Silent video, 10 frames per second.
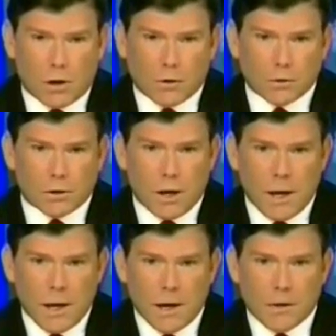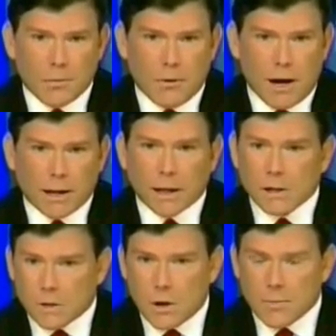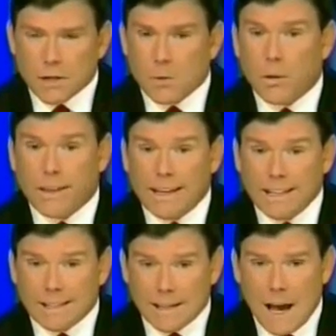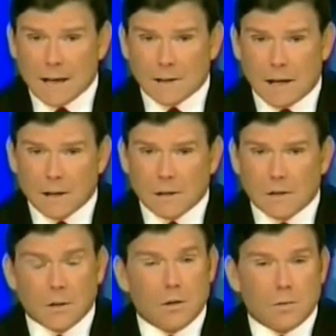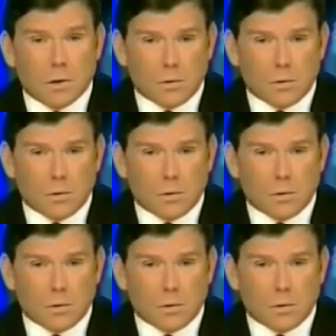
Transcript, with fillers: zones are providing extremists with easy access to new